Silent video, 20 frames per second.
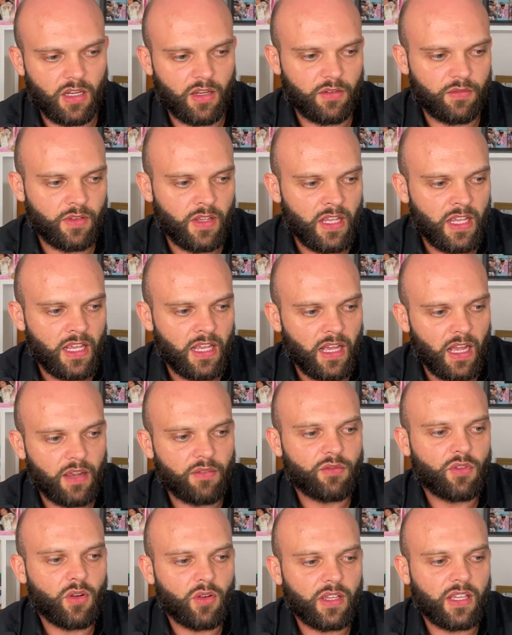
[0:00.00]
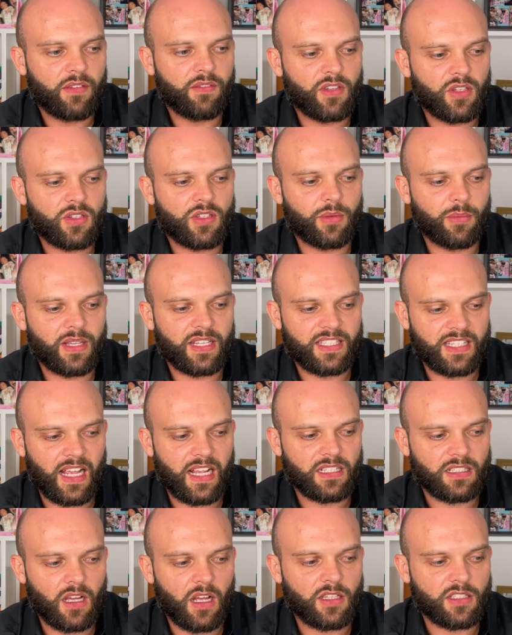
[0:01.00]
I've not given you some
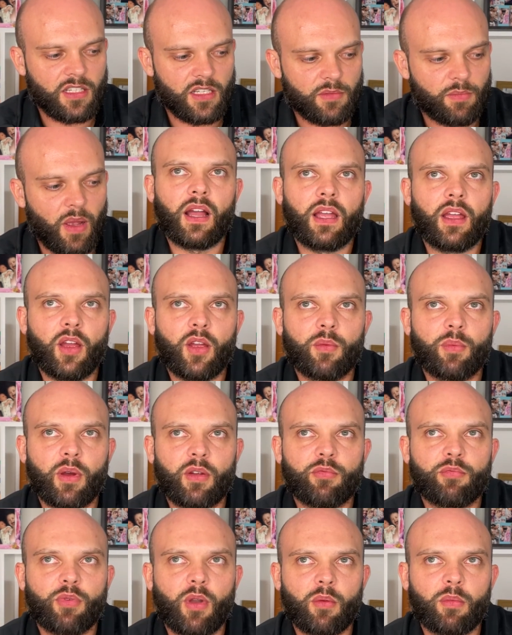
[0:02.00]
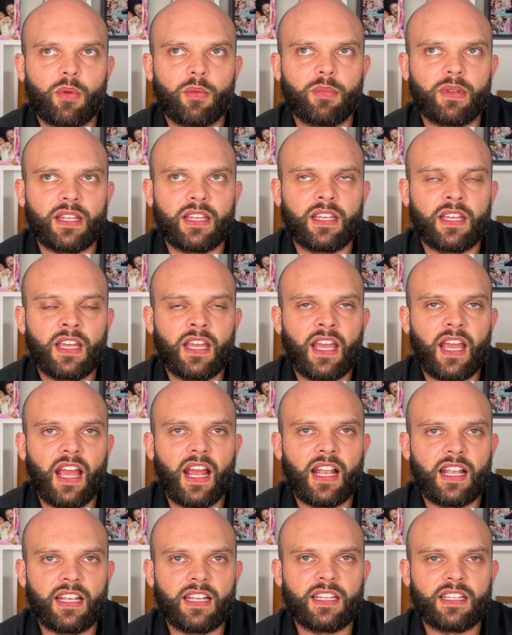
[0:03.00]
exact answers, but I hope I've probably
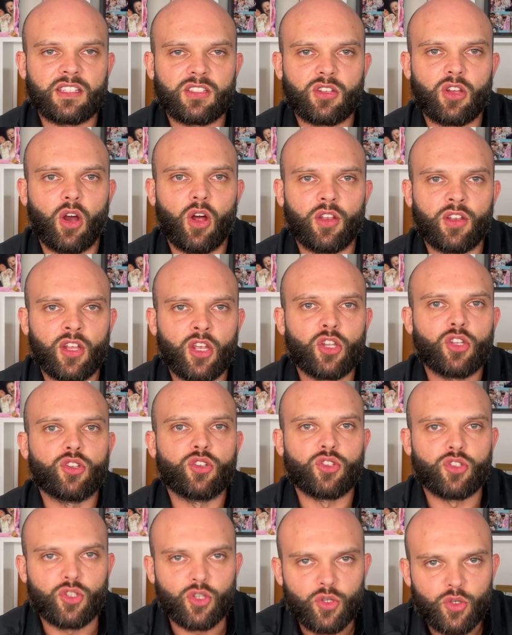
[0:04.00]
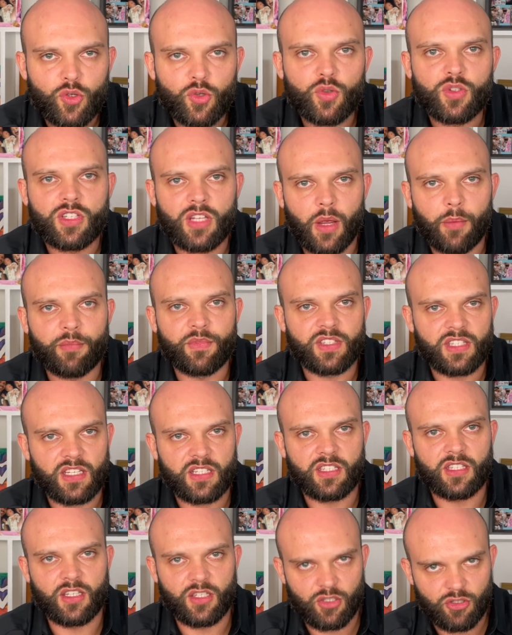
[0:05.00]
at least gone, do some
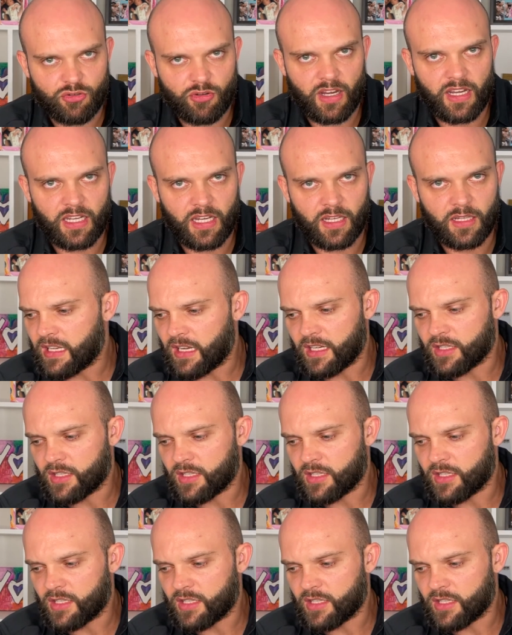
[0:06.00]
resistance training.